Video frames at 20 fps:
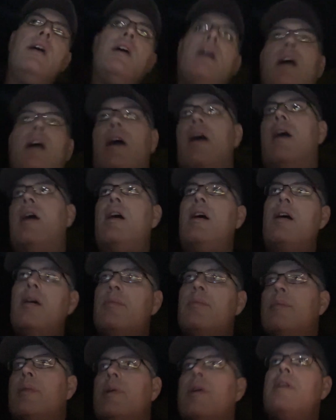
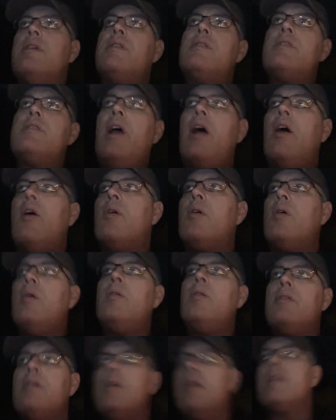Um, so
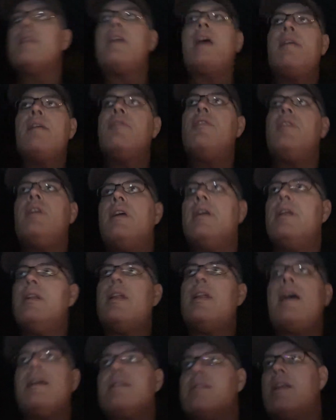thankfully
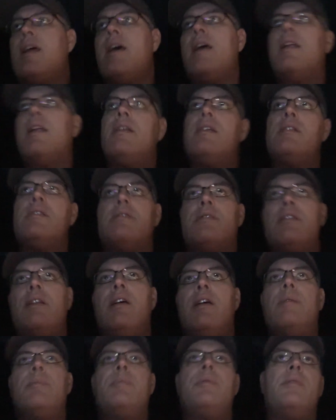last night
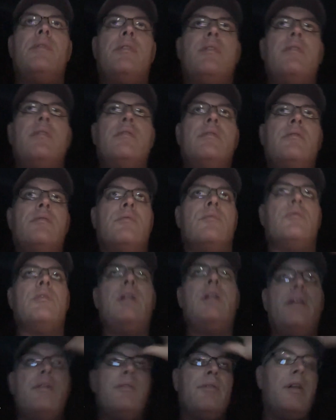slept
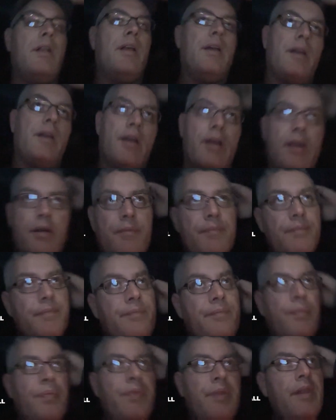really, really good.
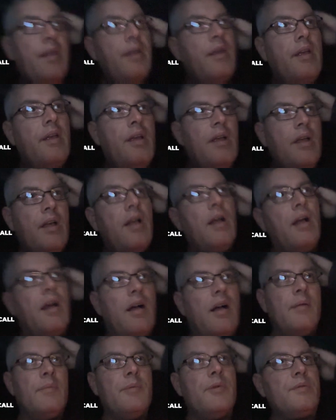
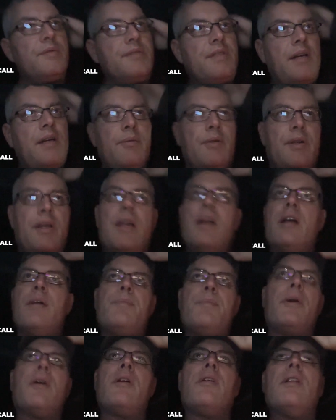Um, I was able to get up
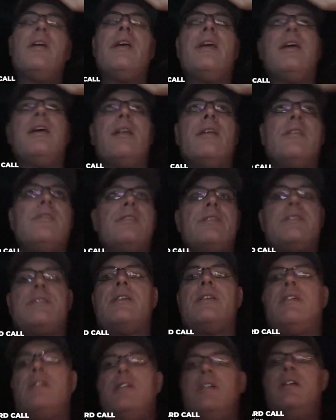early and just
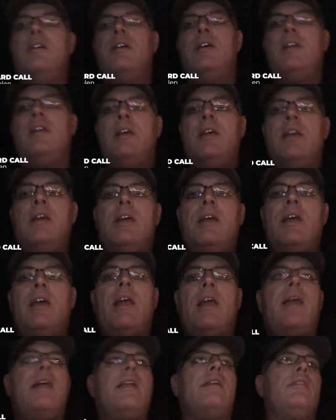
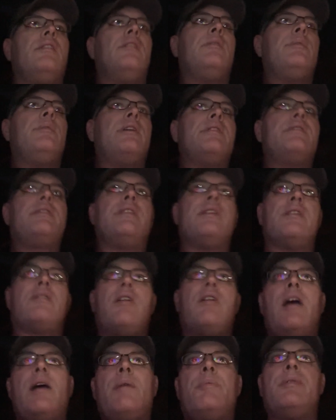handle a bunch of the
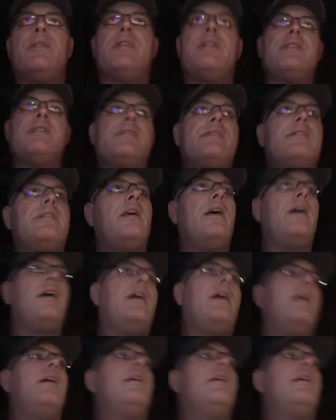crap with this uh,